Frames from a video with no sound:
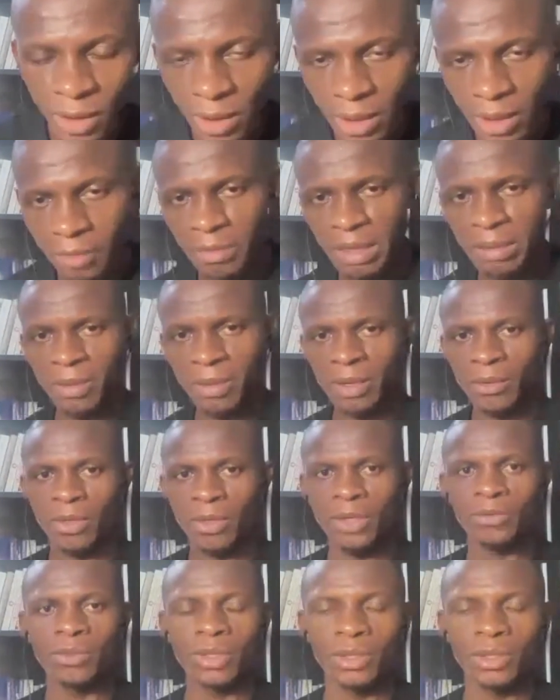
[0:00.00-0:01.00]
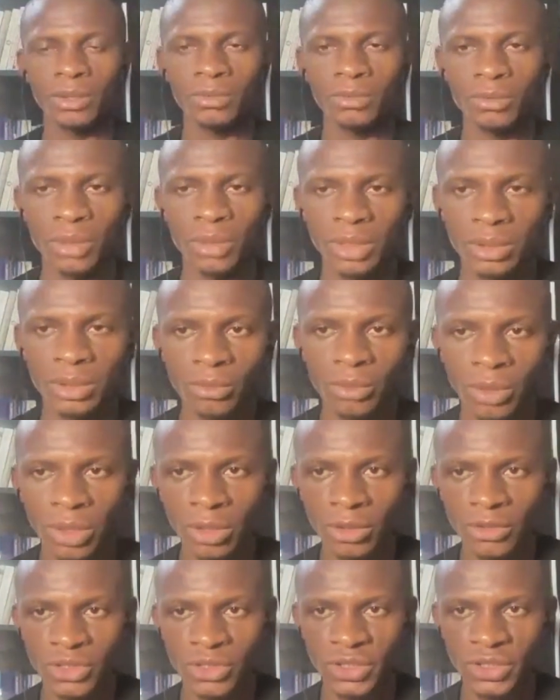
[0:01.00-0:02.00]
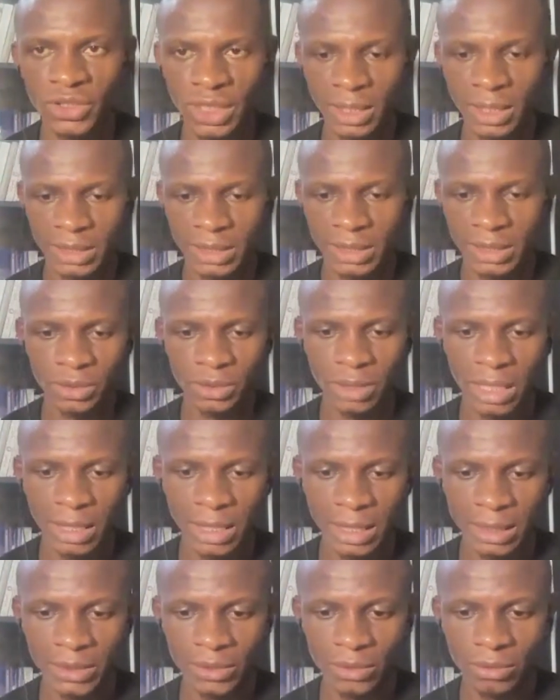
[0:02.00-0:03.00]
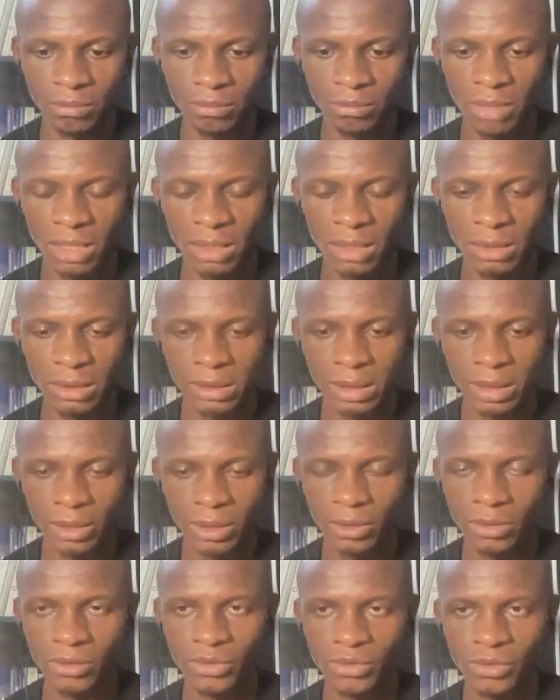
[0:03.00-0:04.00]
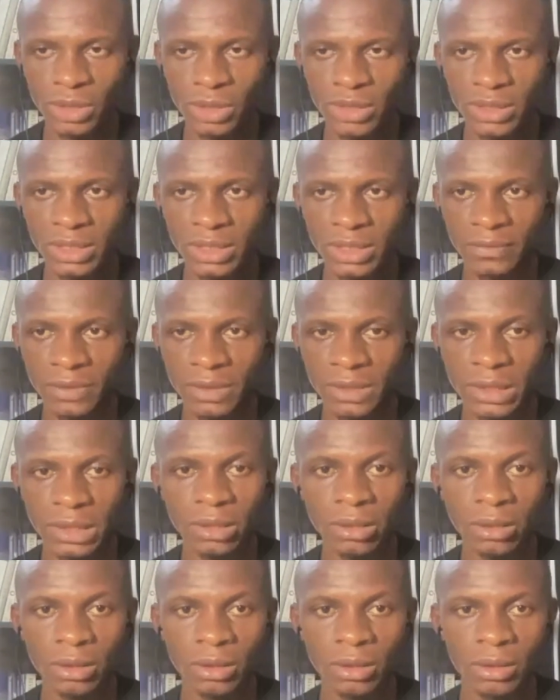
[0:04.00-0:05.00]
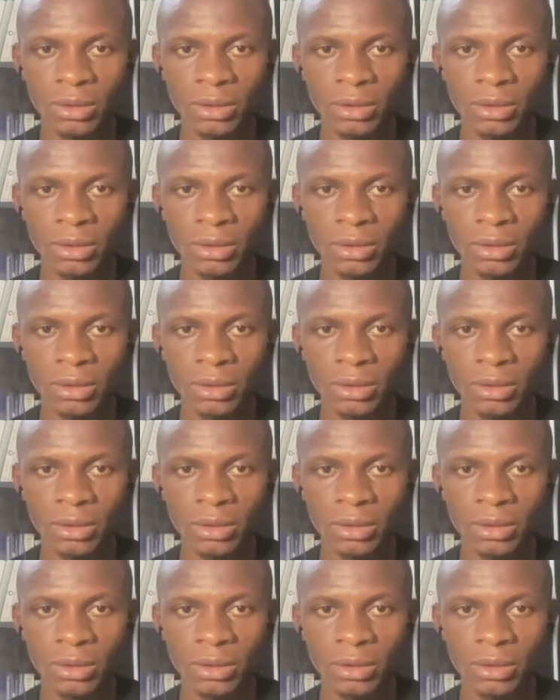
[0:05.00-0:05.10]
I remember when we launched Alert on May 2nd, 2017.